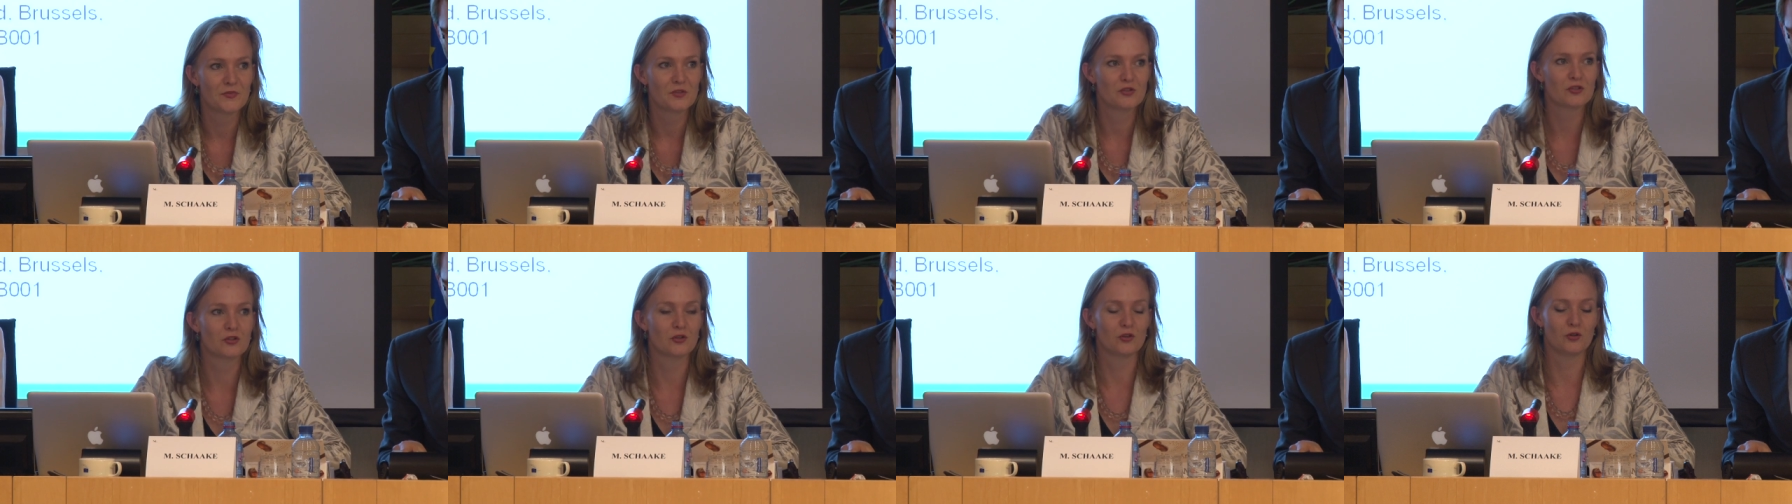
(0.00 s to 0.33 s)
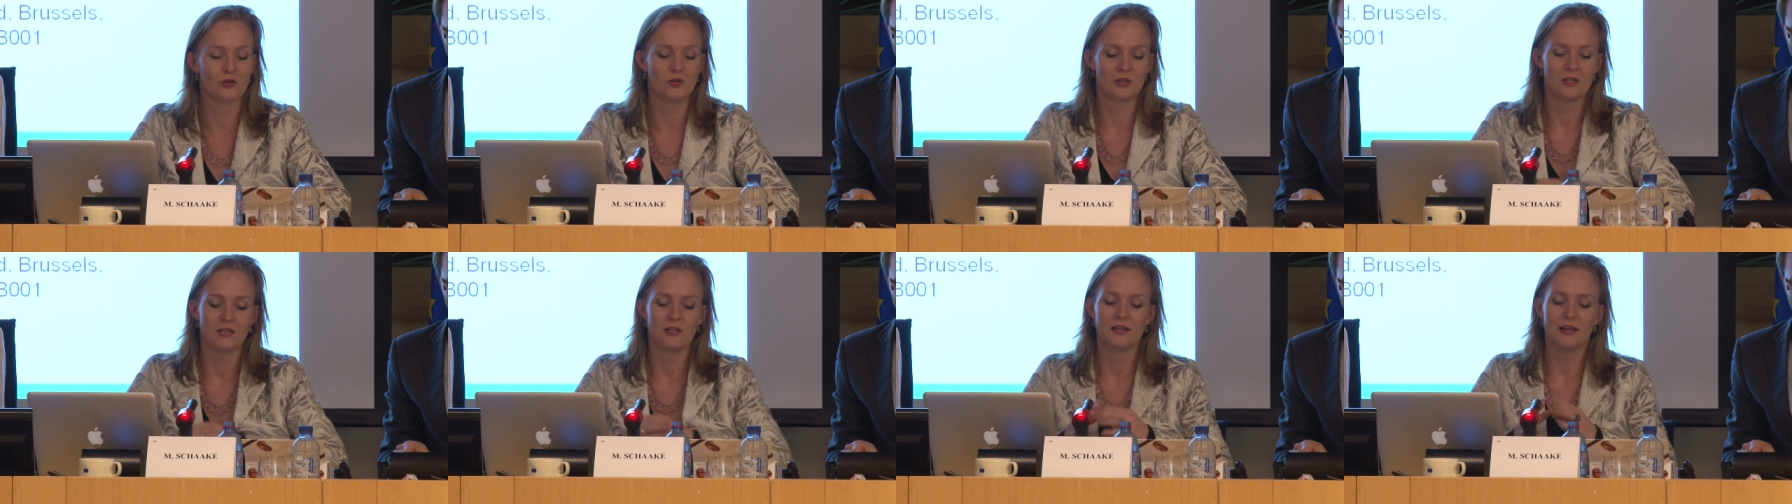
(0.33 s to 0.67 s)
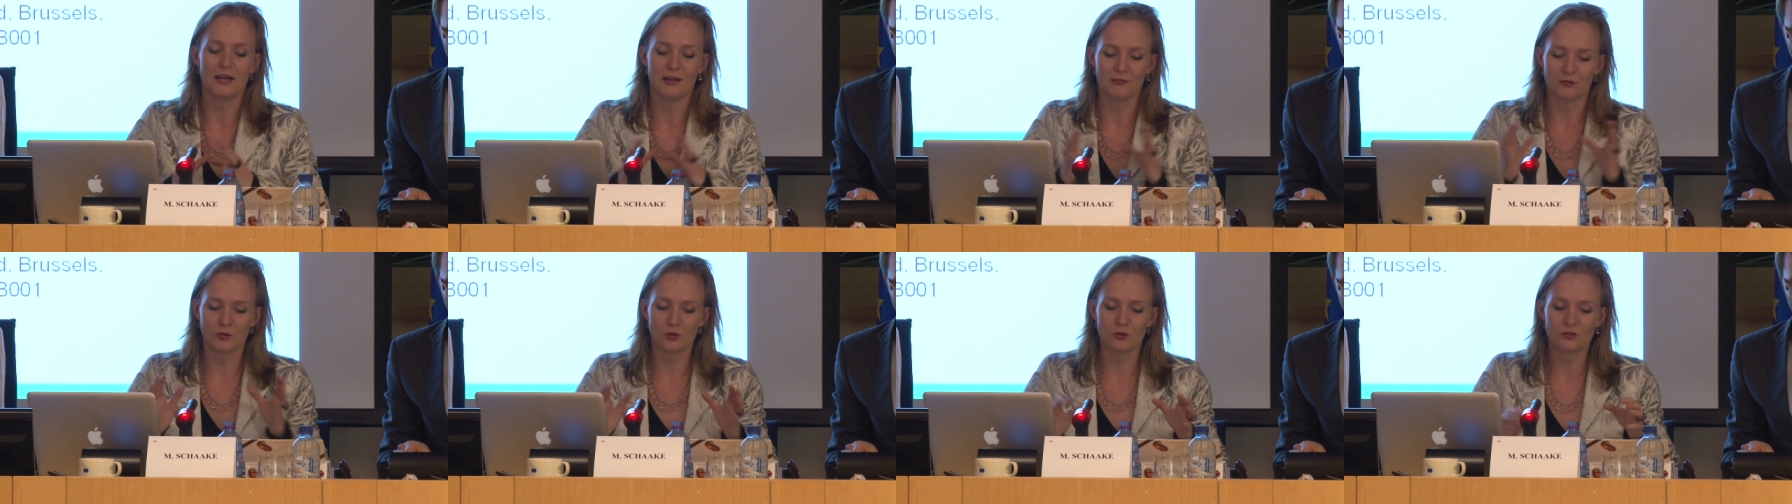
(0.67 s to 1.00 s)
So
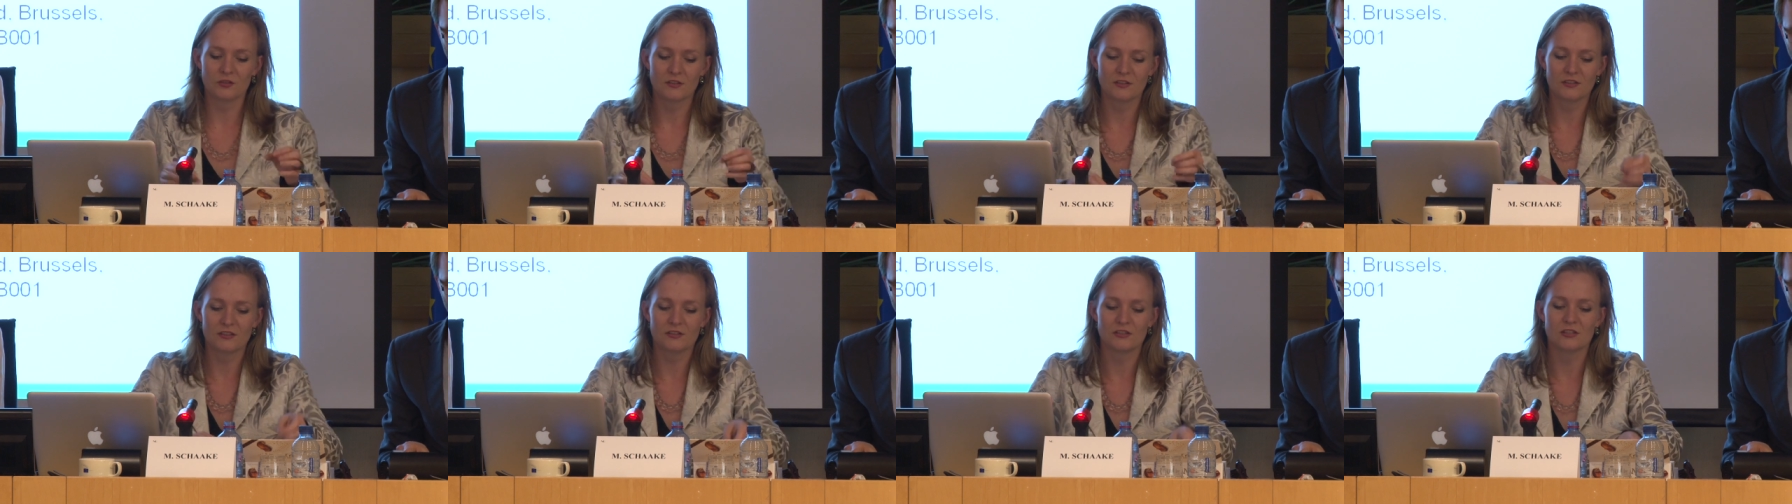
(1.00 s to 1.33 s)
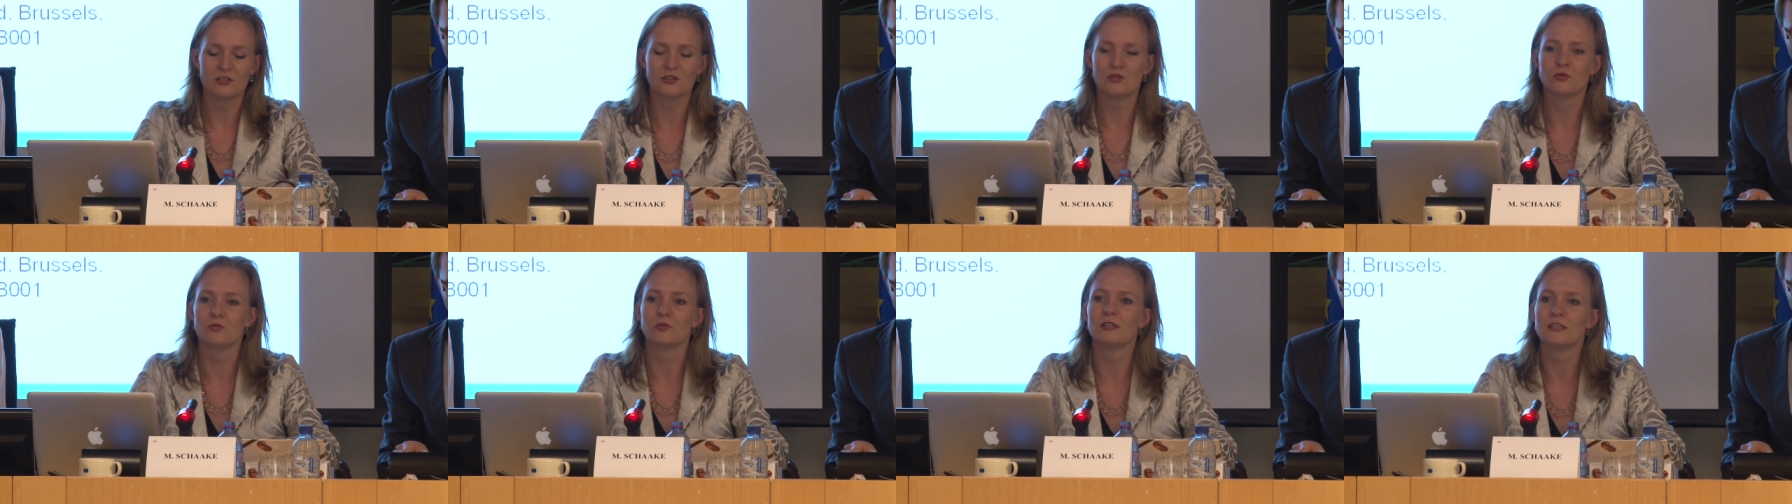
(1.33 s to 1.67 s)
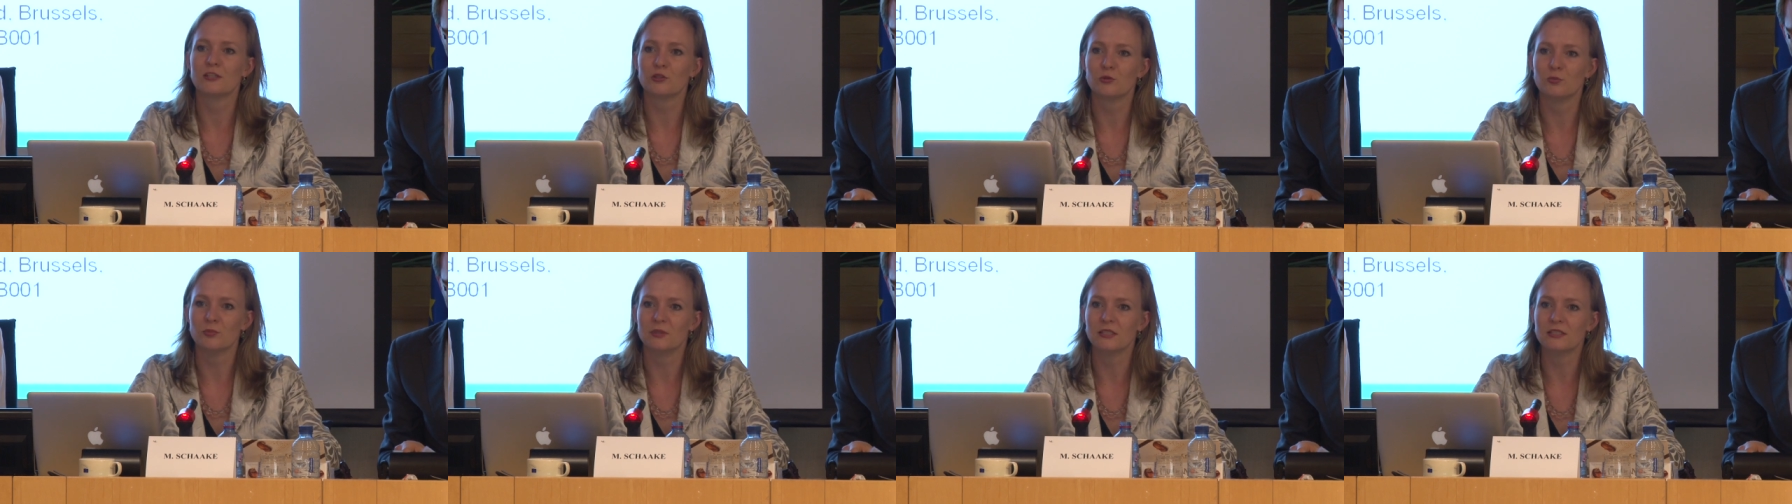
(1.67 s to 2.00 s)
I've looked at this issue a
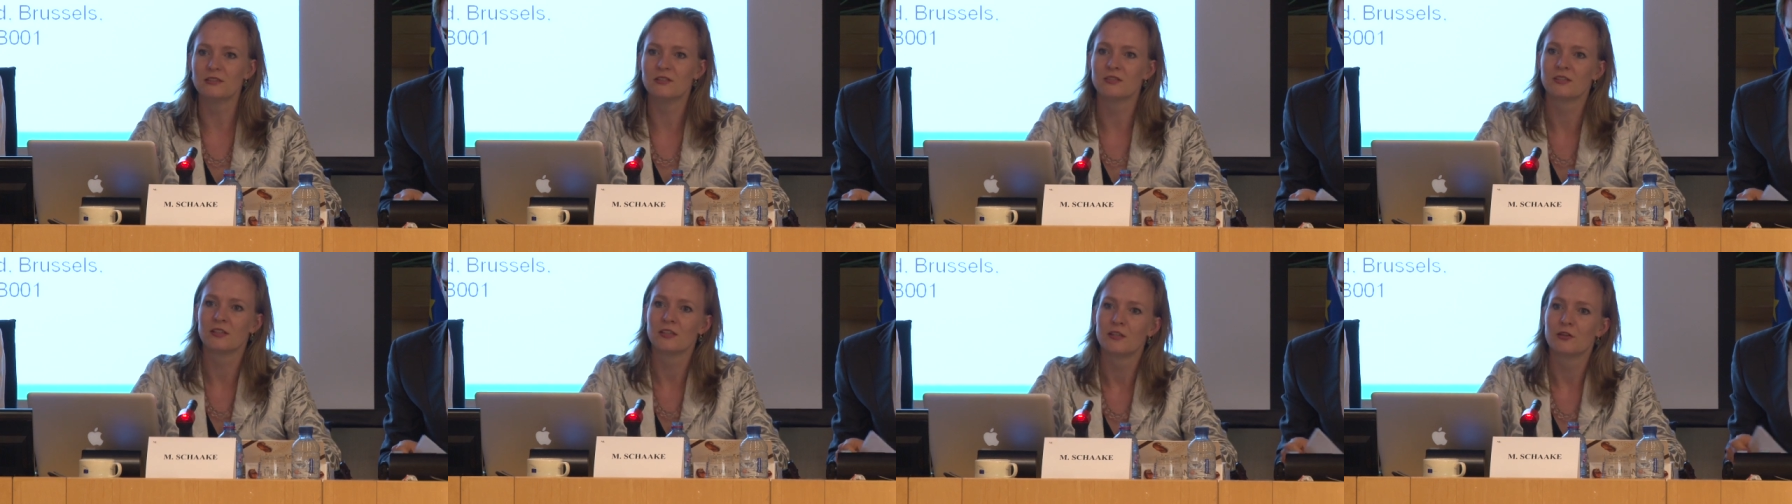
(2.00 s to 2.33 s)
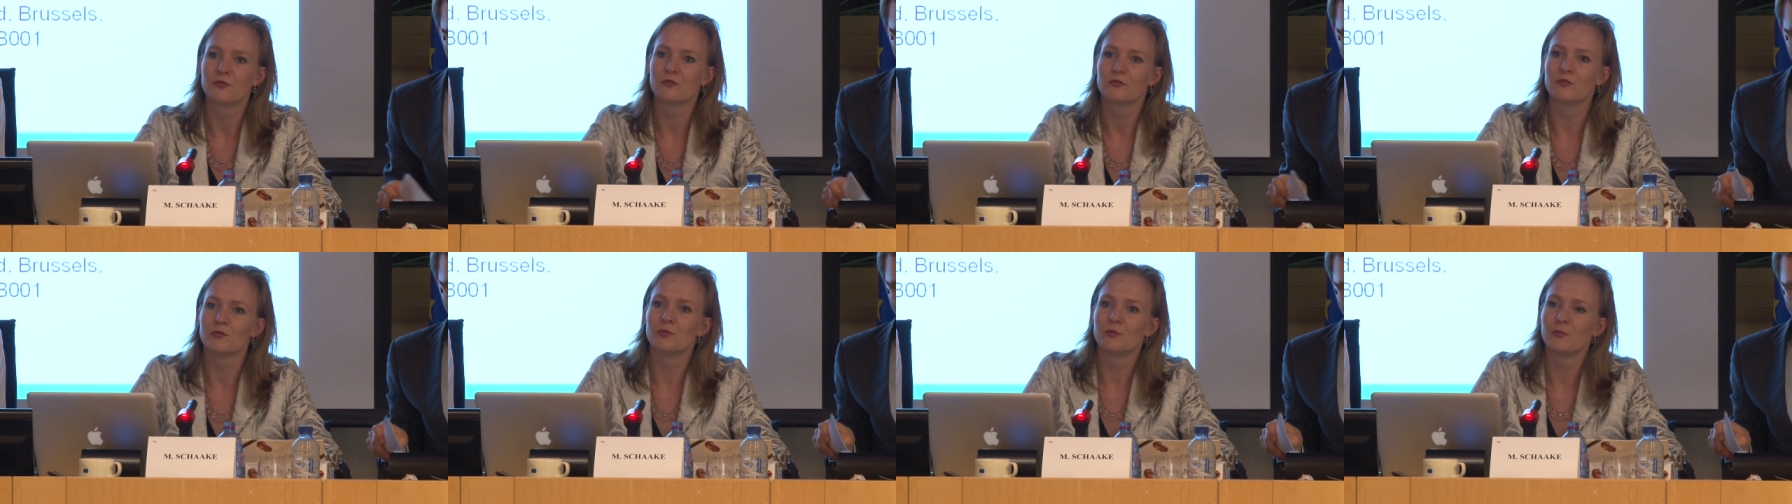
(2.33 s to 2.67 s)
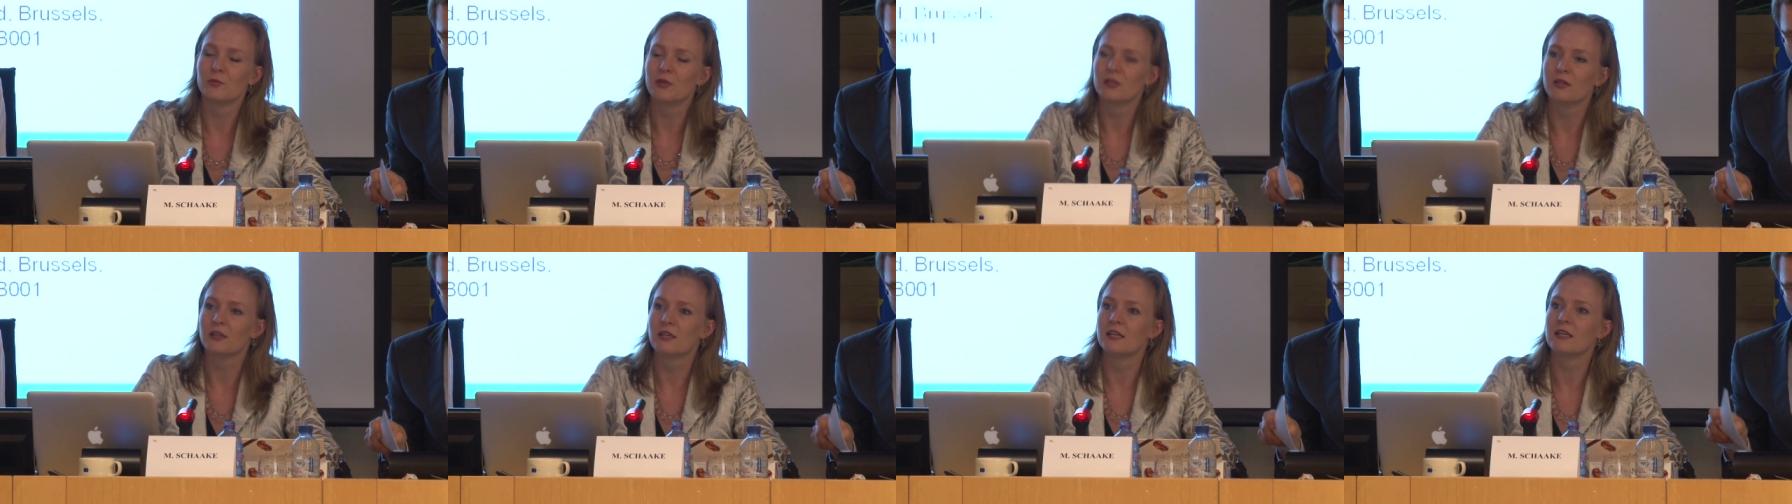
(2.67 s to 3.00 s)
little bit from the
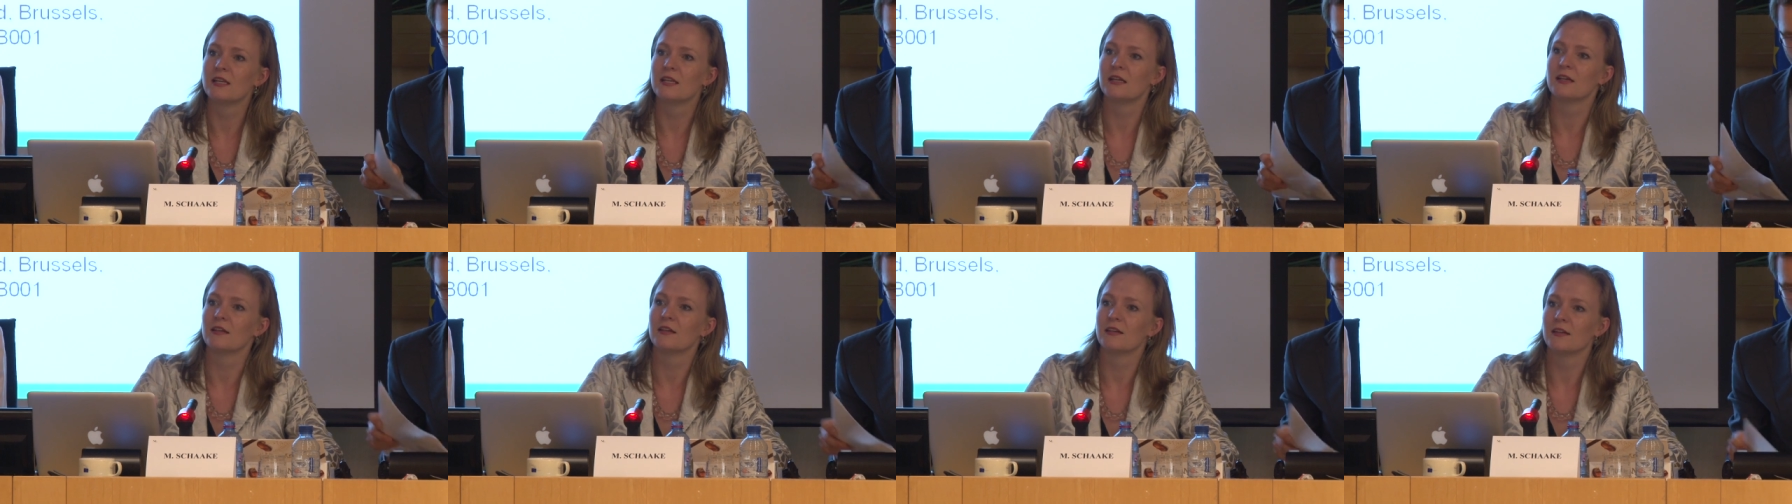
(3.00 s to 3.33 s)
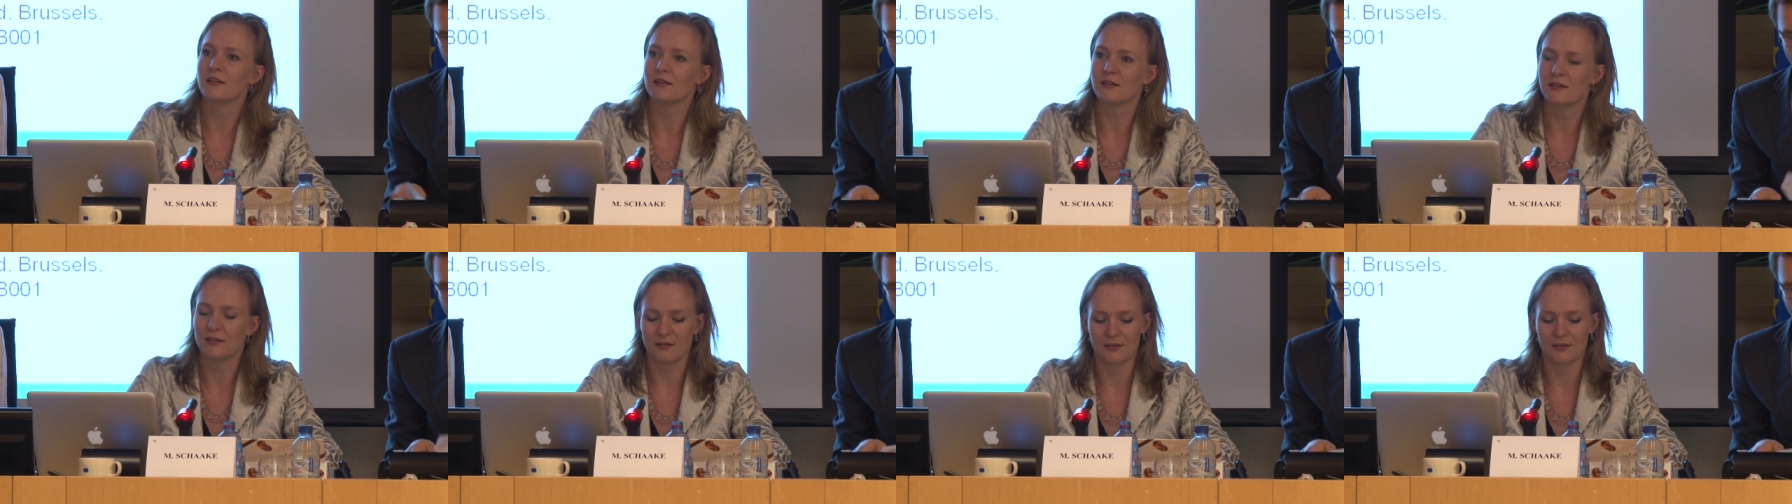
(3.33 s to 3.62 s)
beginning